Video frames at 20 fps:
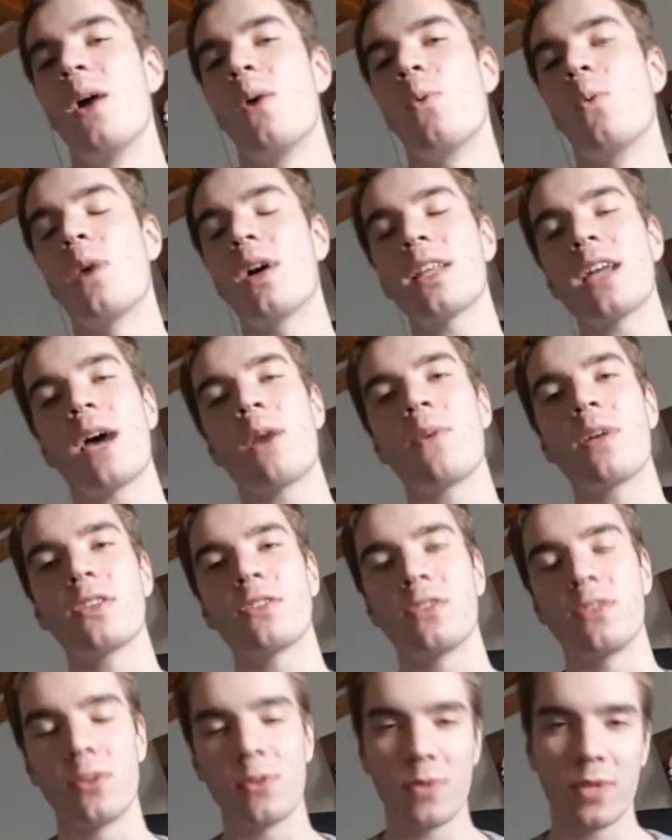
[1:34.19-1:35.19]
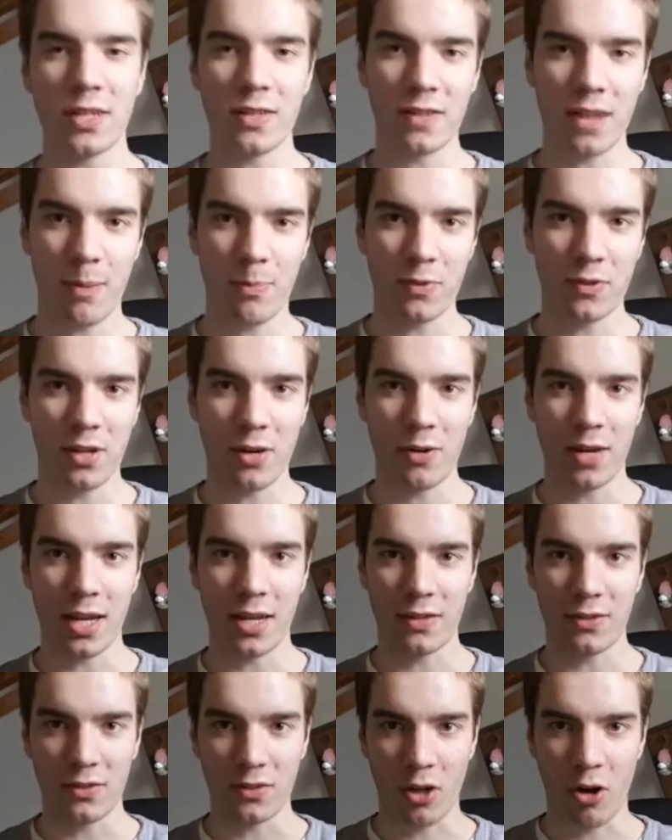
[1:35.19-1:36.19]
what I want to do in this episode
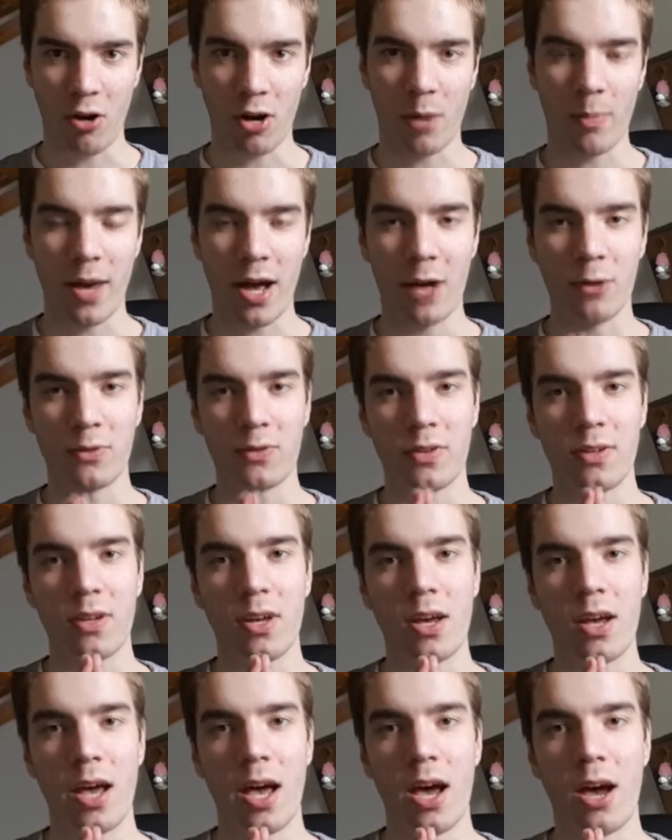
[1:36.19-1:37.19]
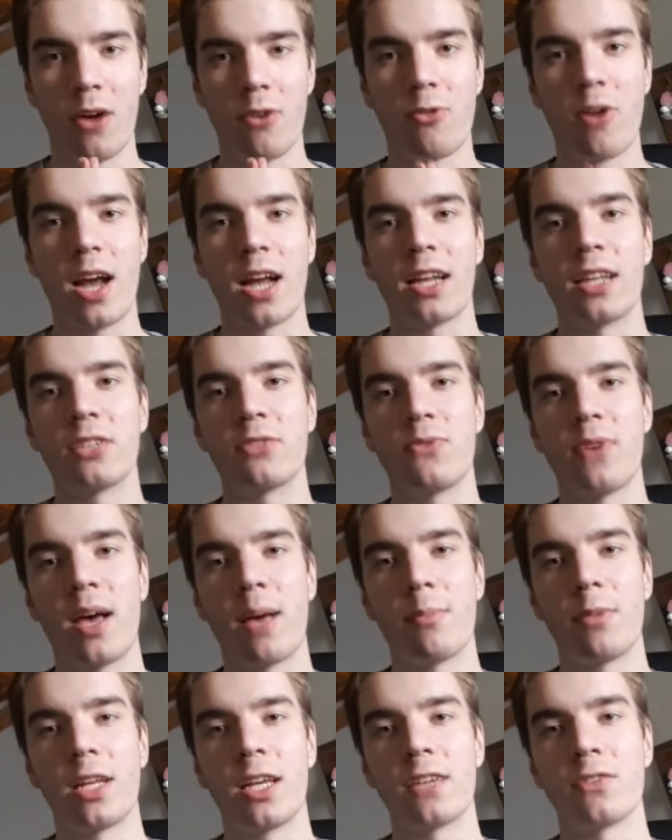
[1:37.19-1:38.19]
here is talk about Reckless
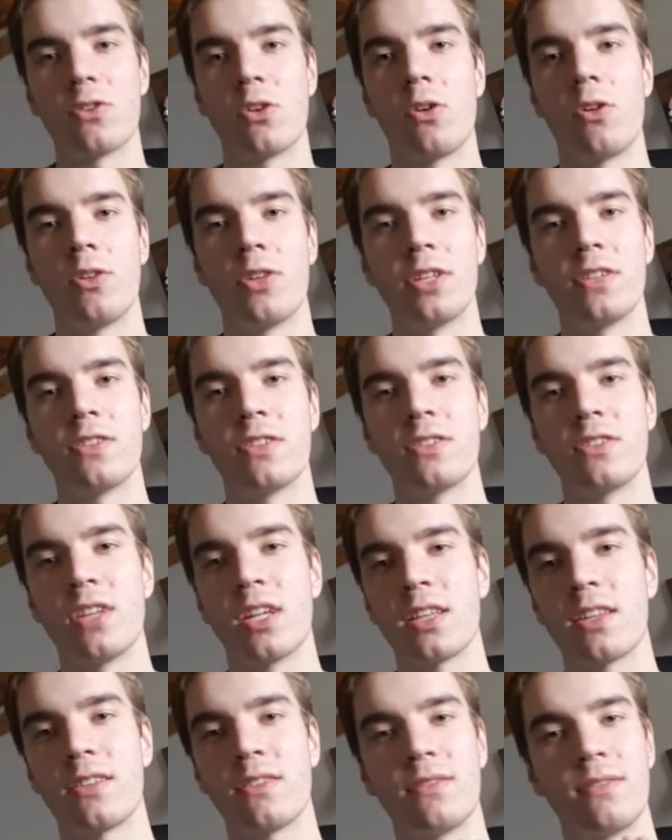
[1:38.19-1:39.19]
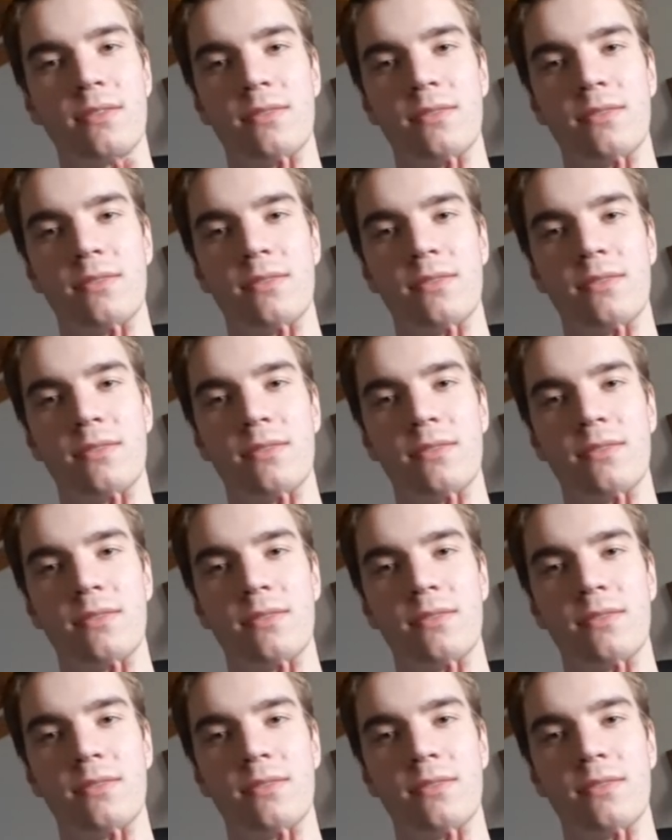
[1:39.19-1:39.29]
family as a whole. This is not